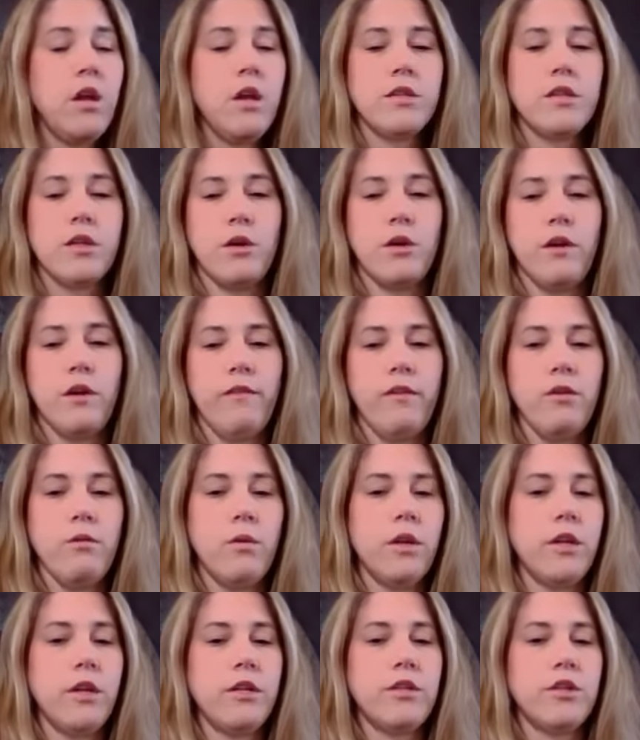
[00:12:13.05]
So if you
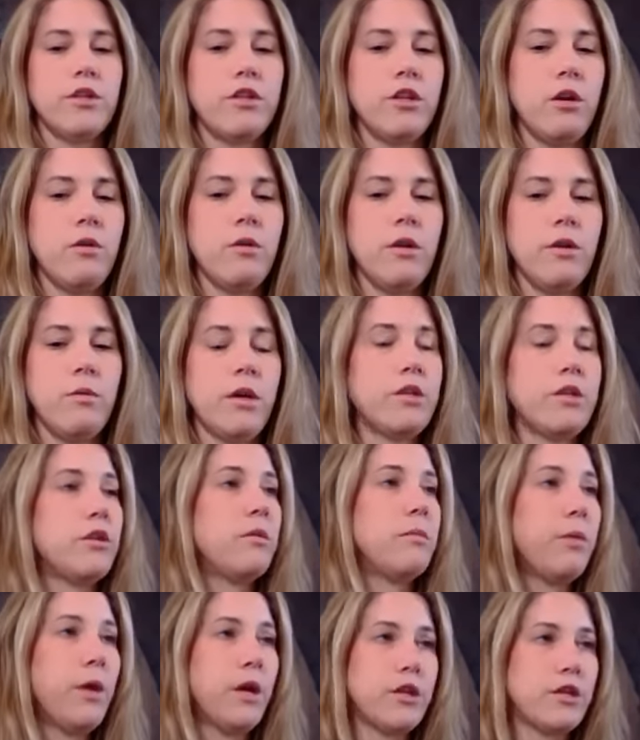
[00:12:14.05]
wanted to show in
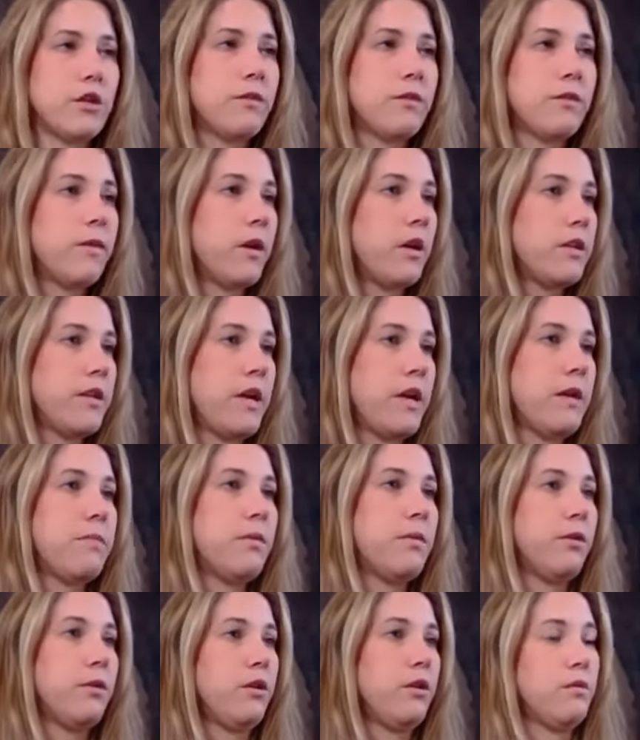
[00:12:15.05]
Western Pleasure, for
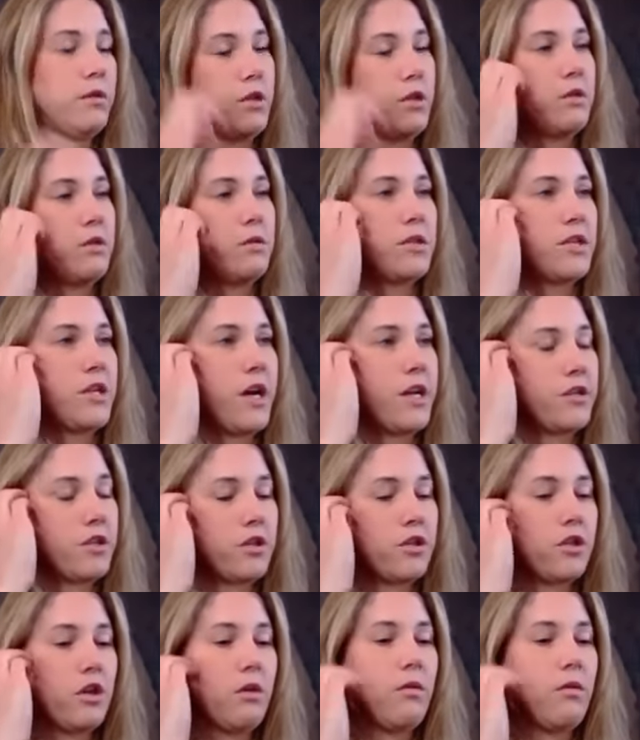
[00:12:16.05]
example, you would need to attach a
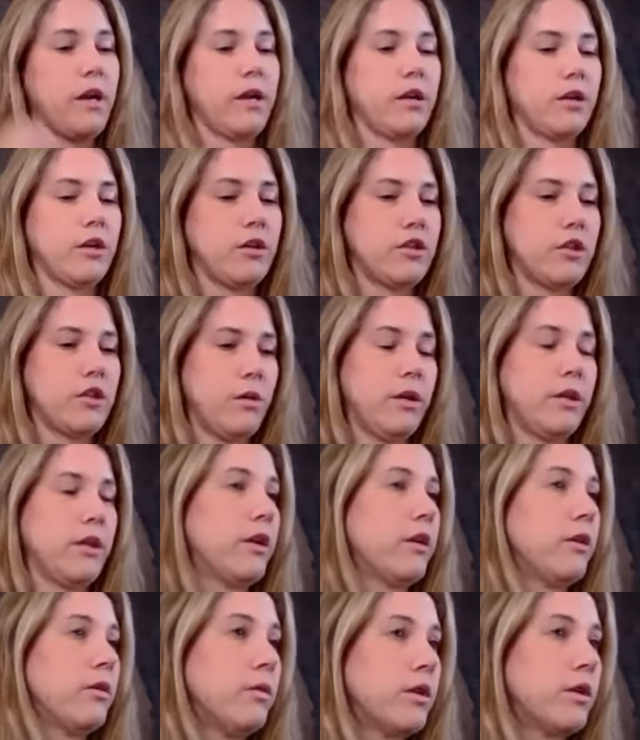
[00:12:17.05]
show record showing
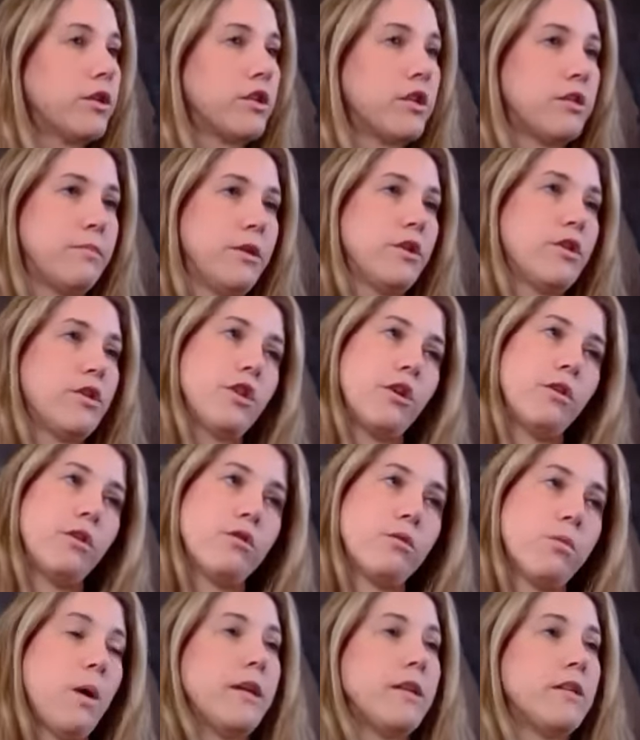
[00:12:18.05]
that your horse has been shown
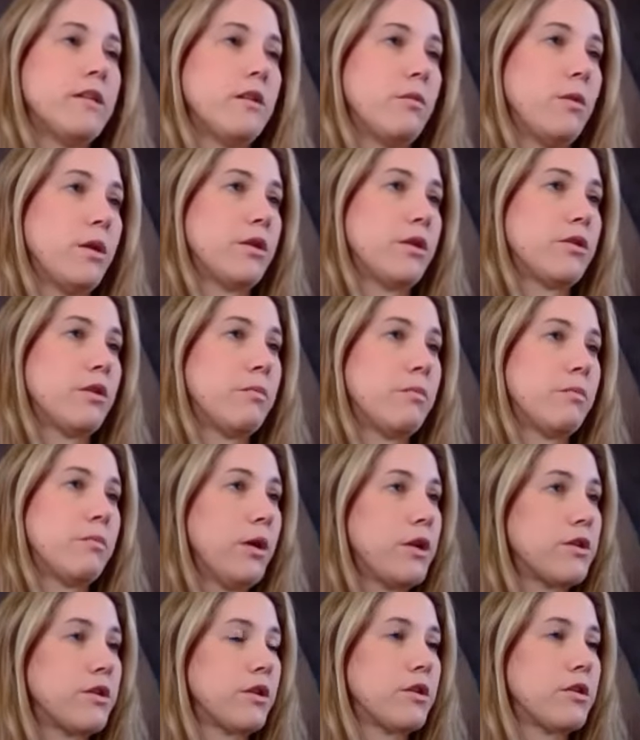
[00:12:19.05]
twice in Western
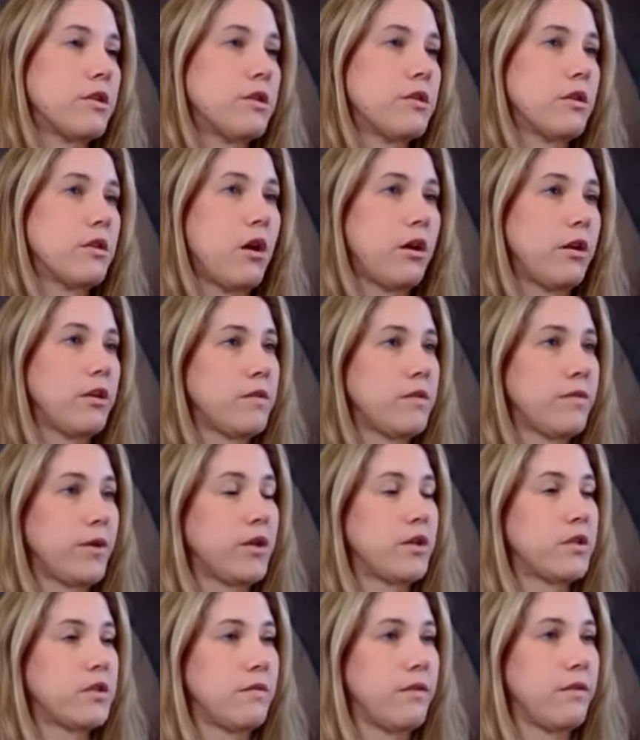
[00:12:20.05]
Pleasure since August
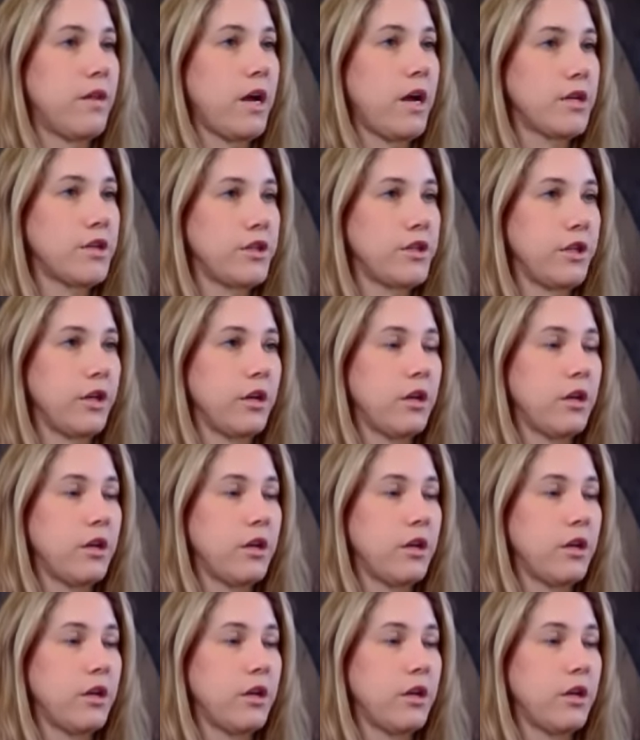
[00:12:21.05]
1st of last year.